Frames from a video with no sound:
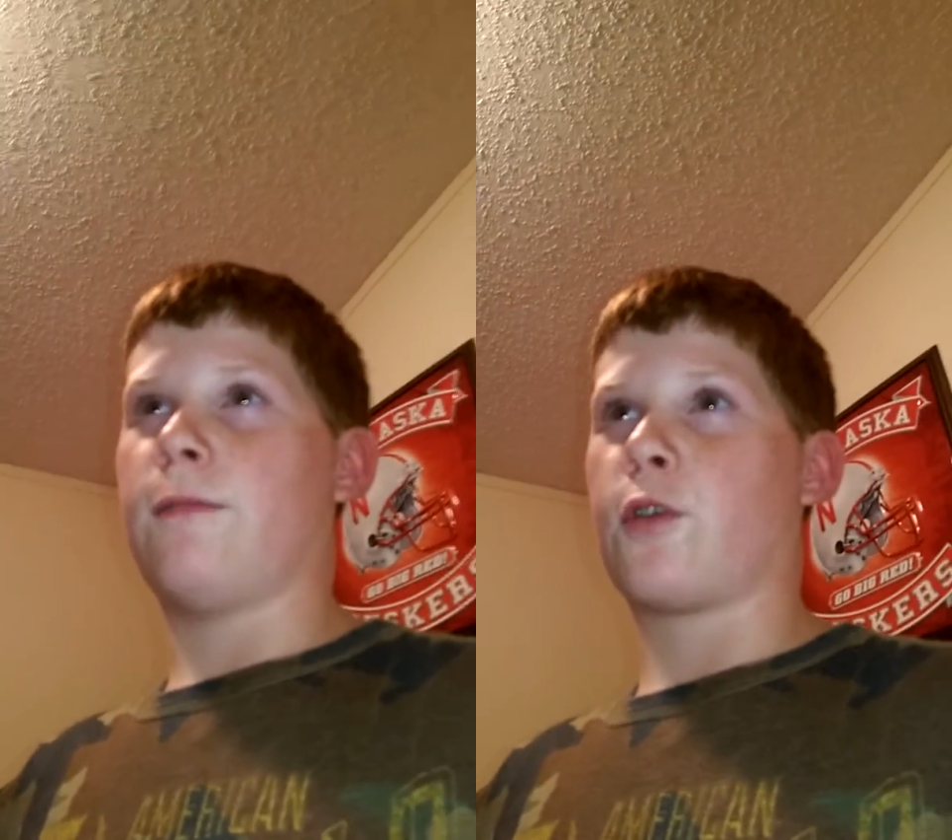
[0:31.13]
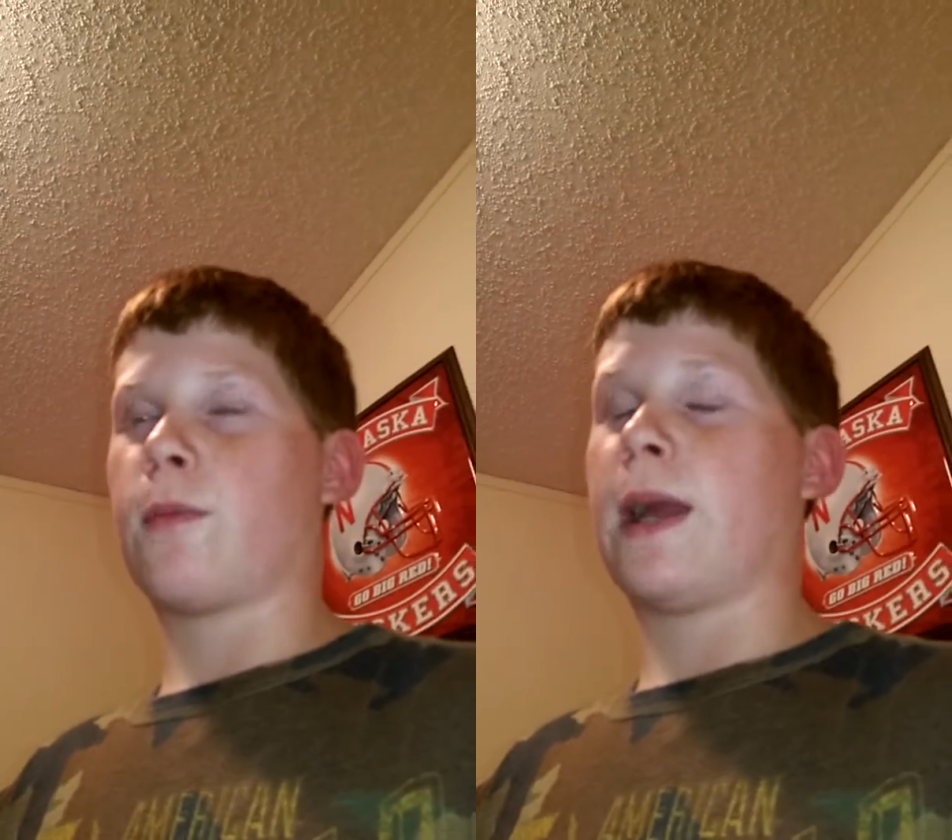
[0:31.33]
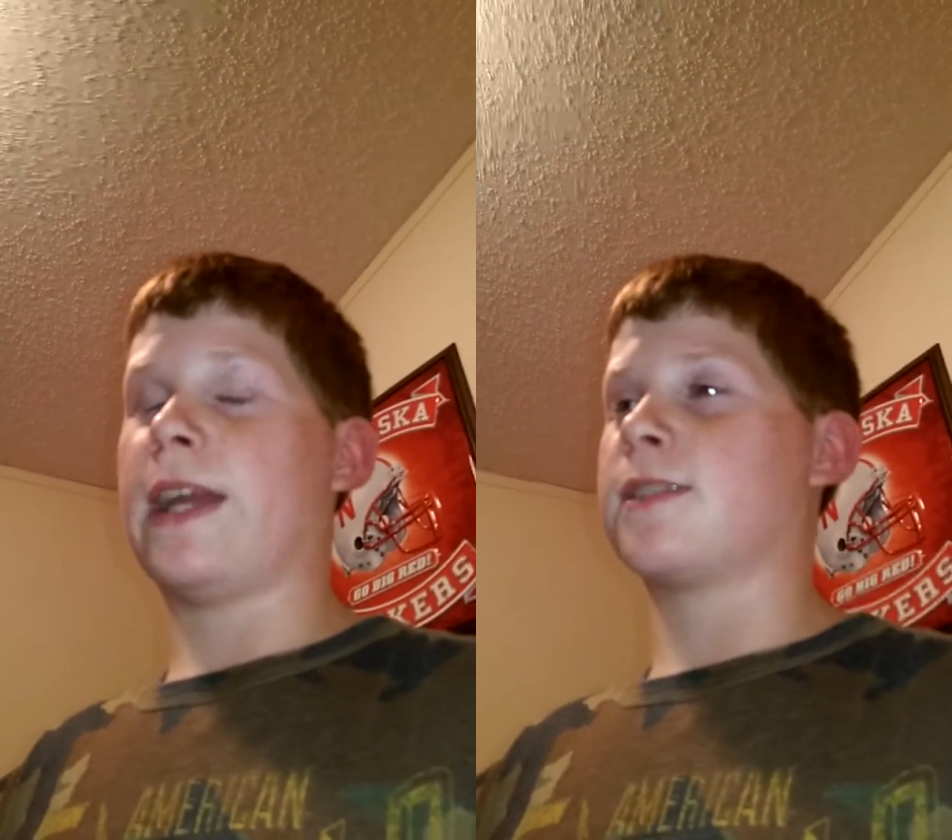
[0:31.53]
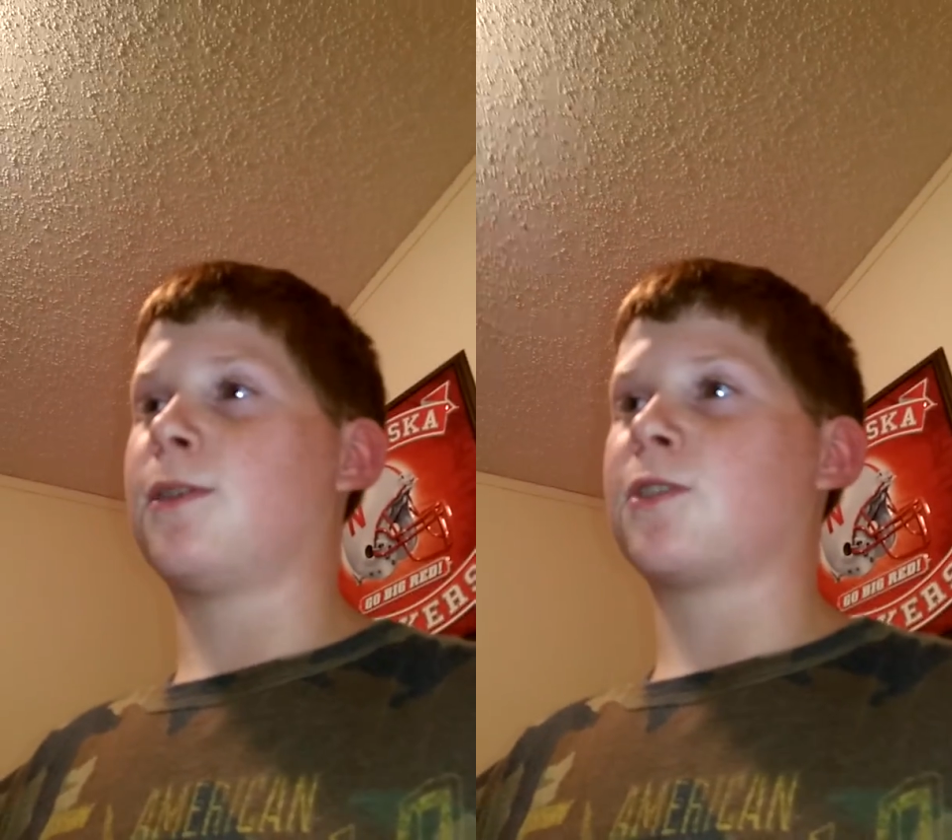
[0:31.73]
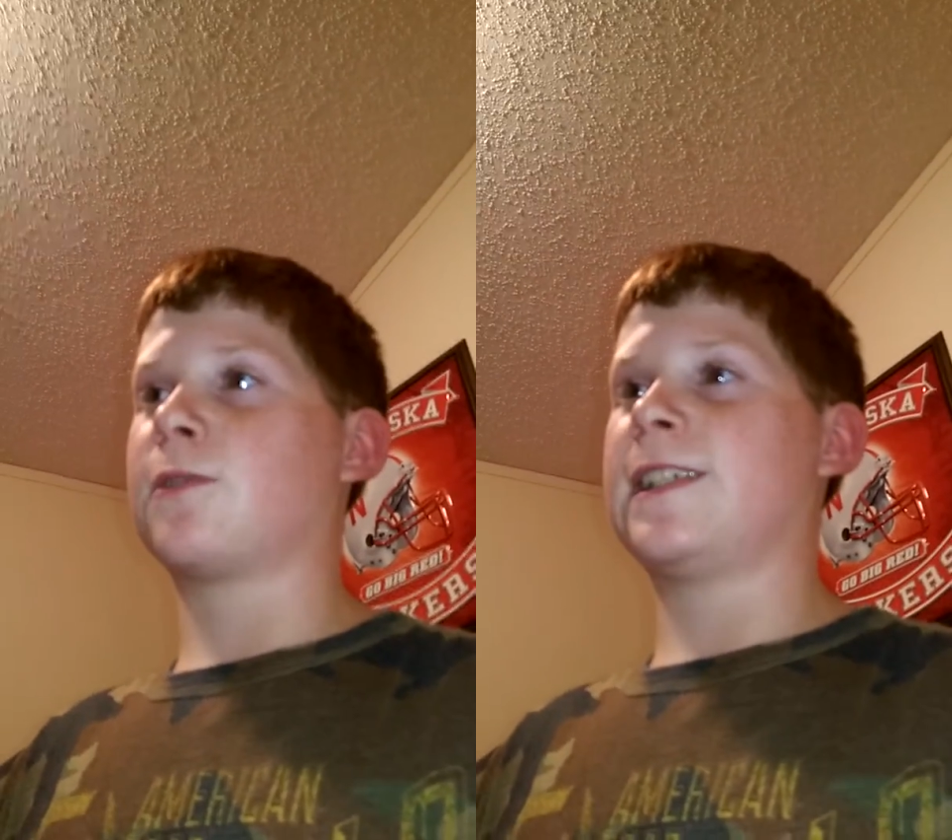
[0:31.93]
for my
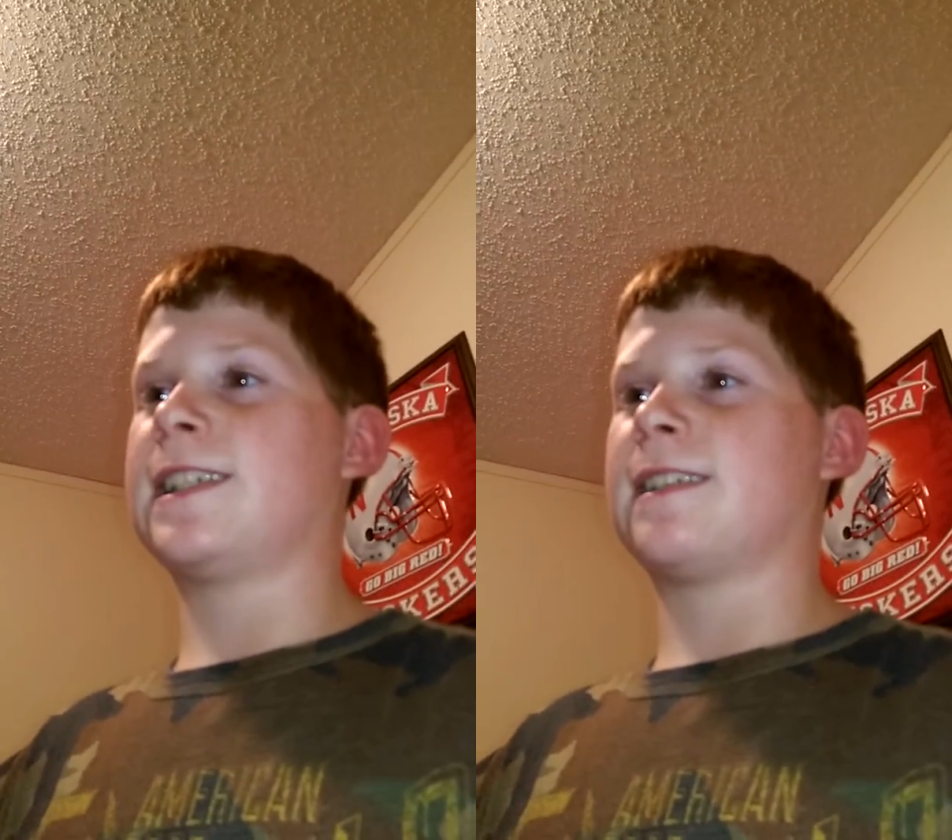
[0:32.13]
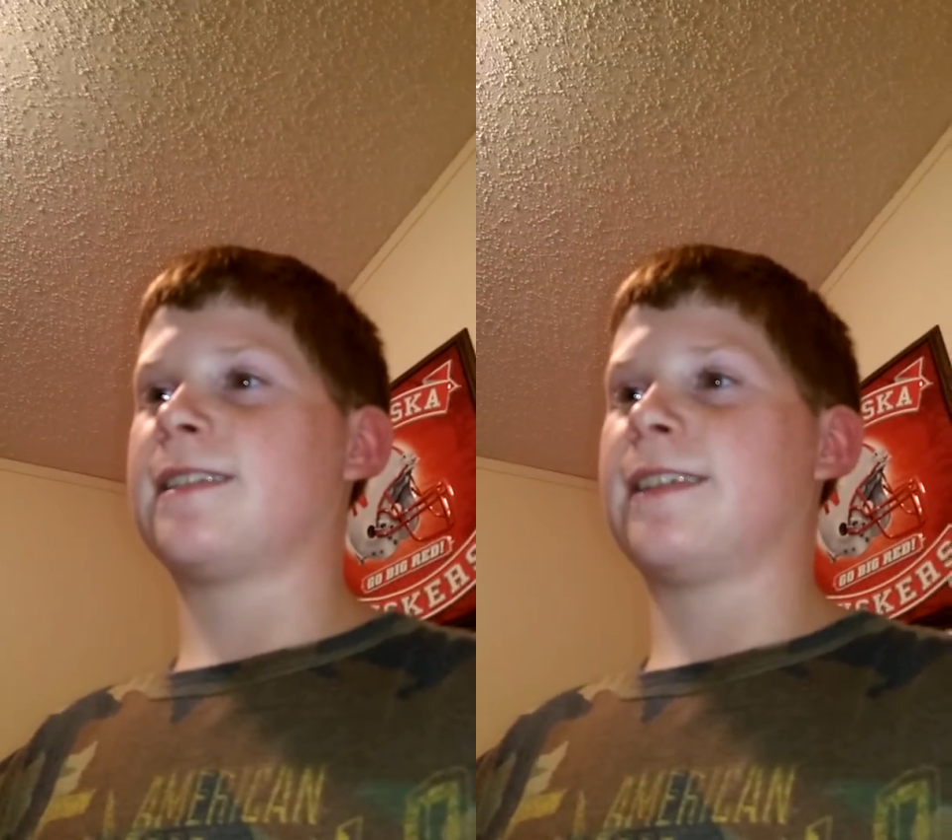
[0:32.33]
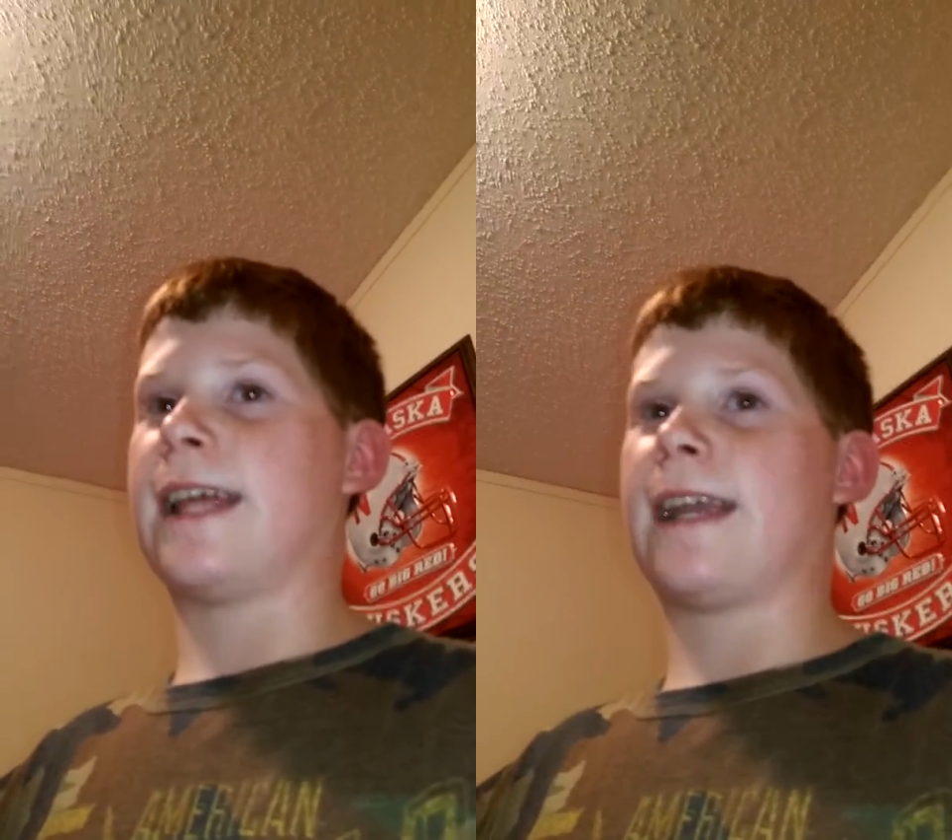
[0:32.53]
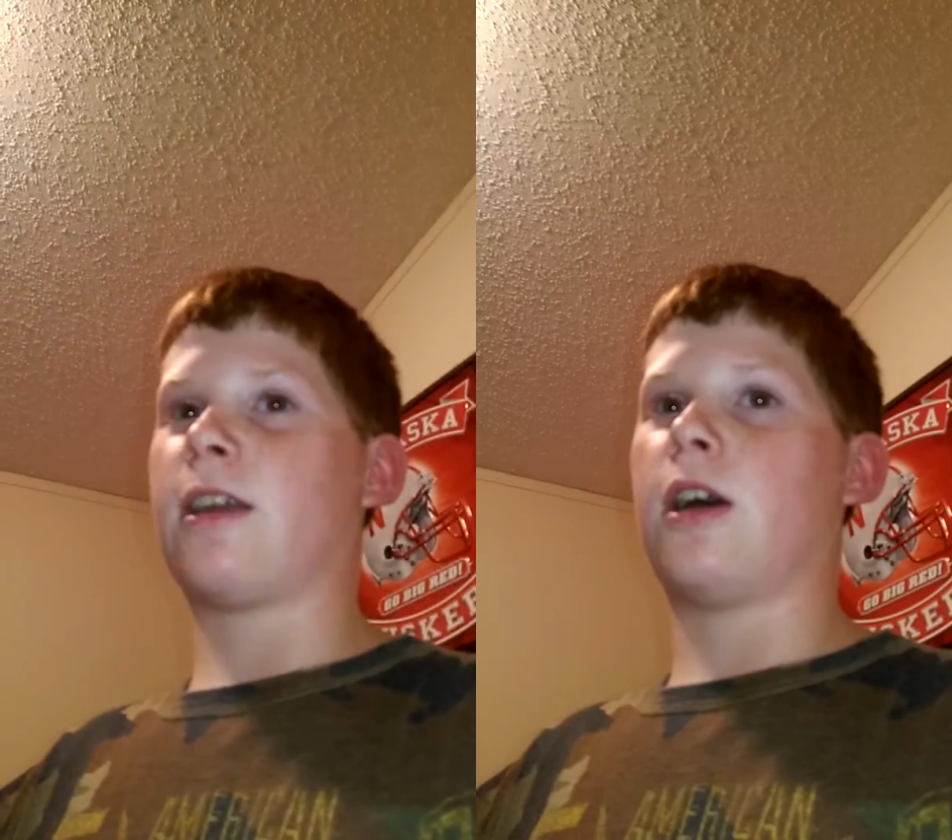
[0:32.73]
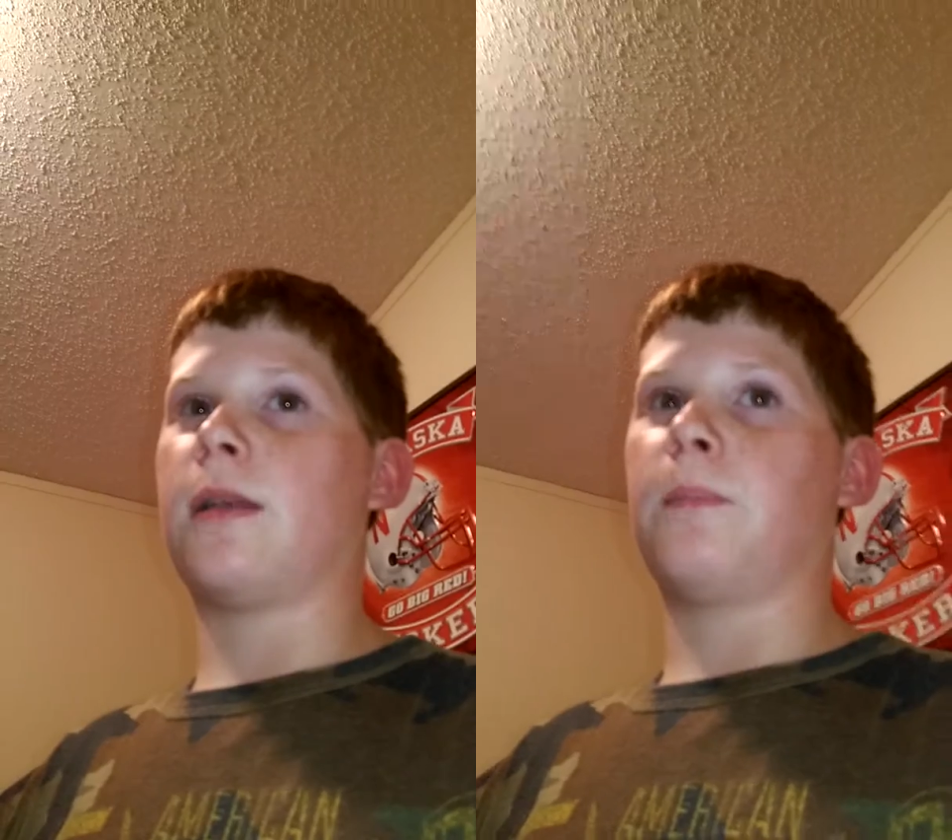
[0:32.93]
Xbox 360 that I
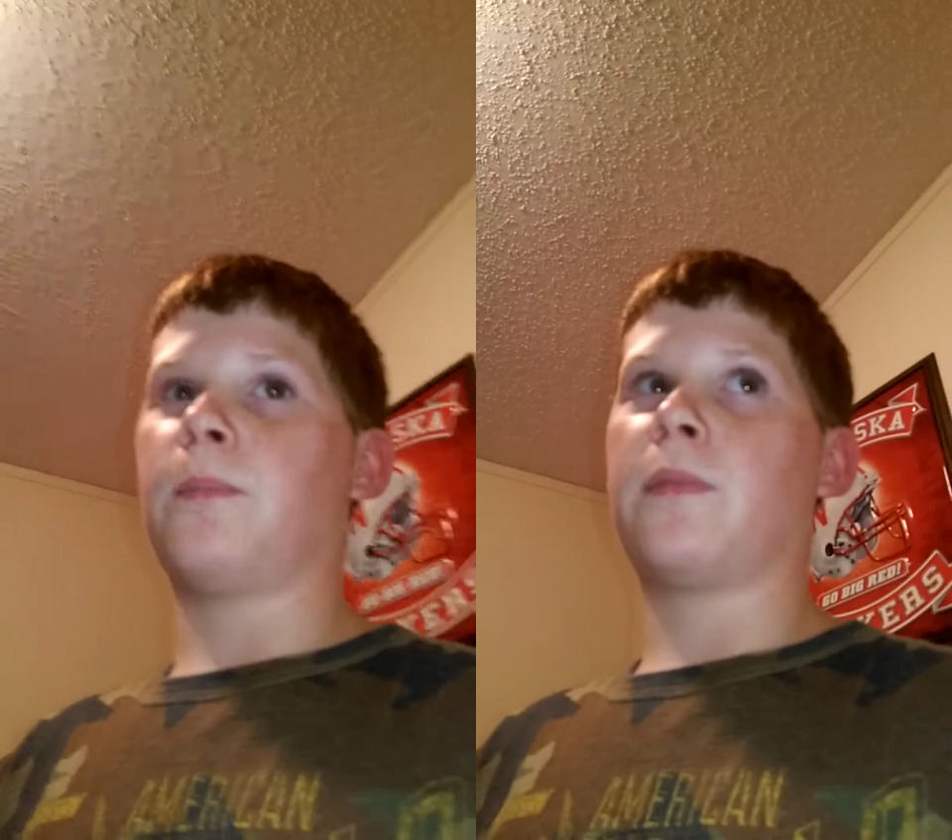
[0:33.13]
got